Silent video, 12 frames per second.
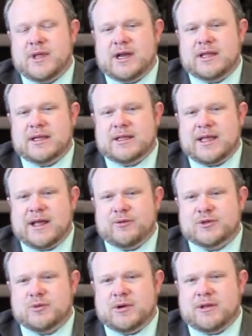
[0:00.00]
And I think that
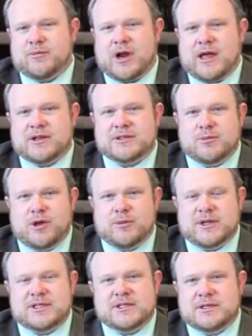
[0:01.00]
was one of the proudest
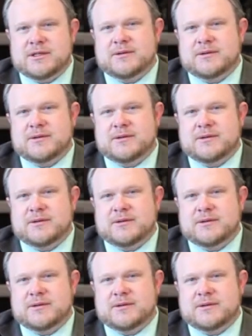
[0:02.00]
moments.